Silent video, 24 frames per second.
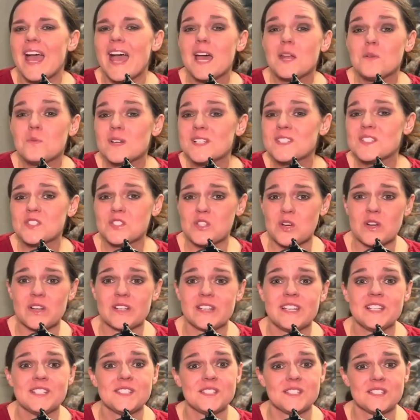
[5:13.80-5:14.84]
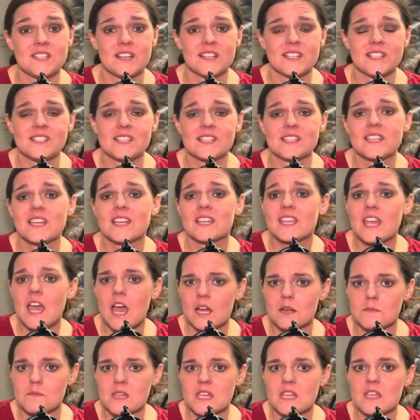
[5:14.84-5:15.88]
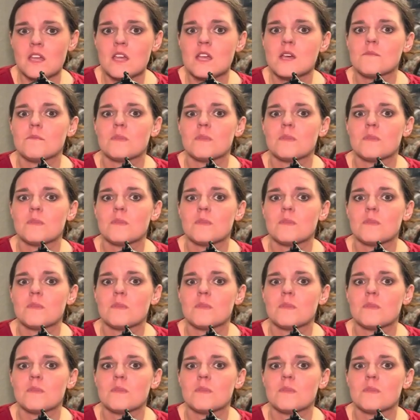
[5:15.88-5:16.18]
Edwin started his studies at the Academy,